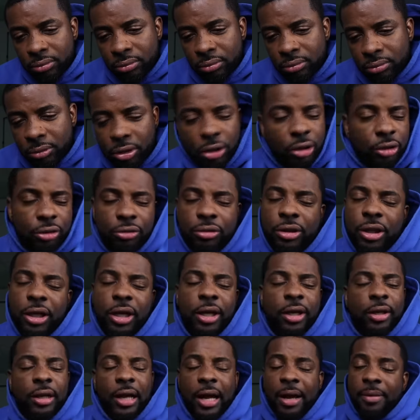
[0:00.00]
No, you
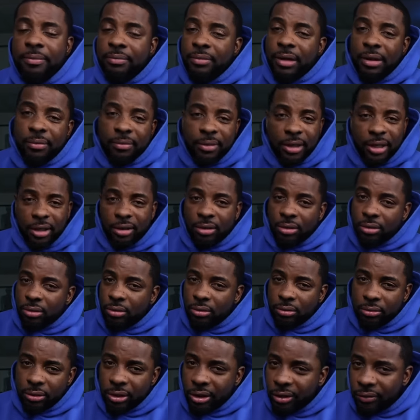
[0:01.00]
can't. I'm not
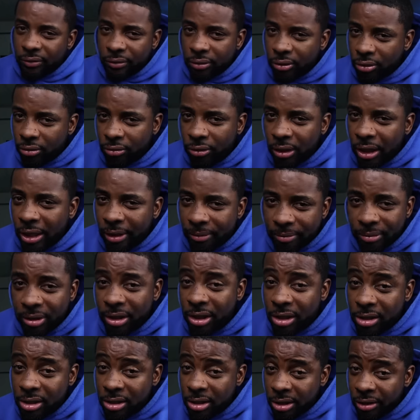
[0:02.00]
going to even do that.
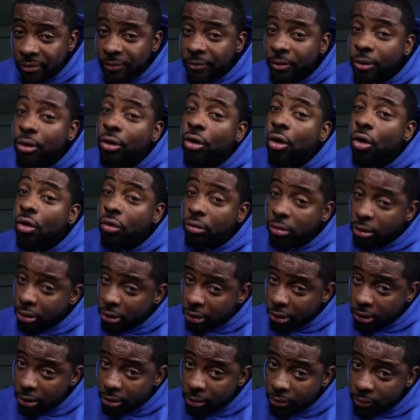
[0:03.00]
Because different
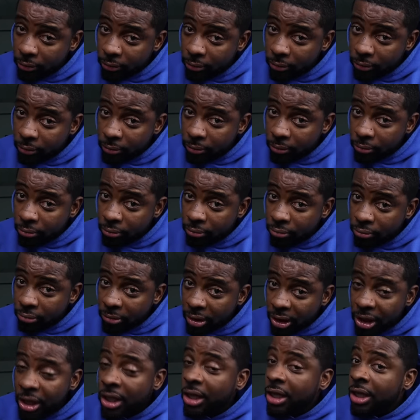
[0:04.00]
culture
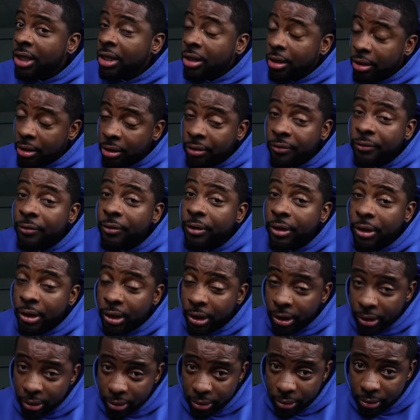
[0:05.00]
eat different
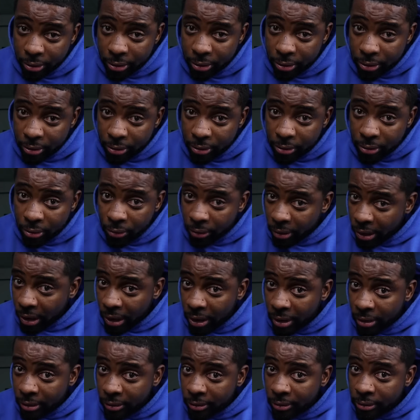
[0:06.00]
things,
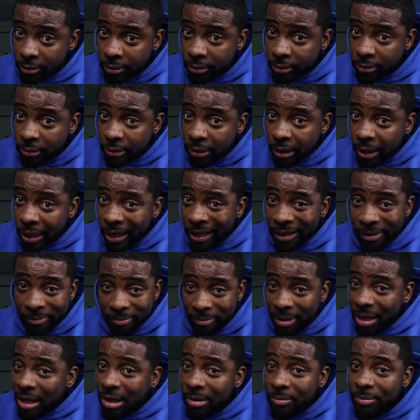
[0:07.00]
okay? And
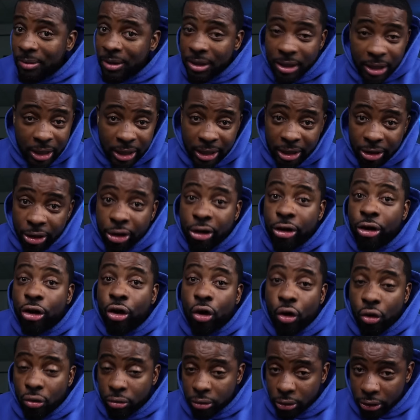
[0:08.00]
maybe in her
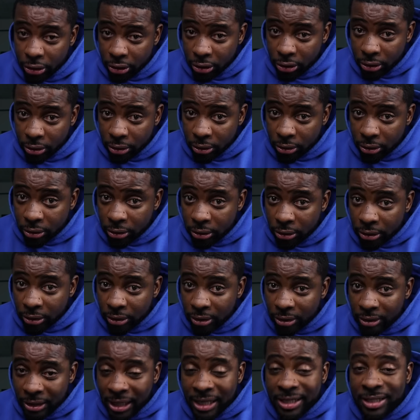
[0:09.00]
culture,
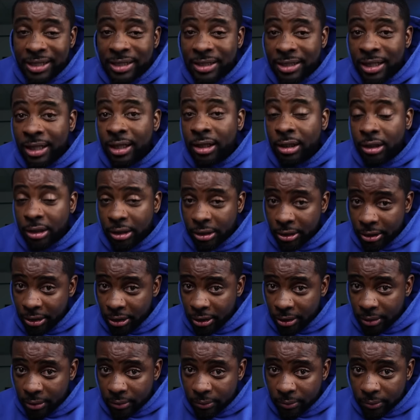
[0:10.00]
that's a delicacy.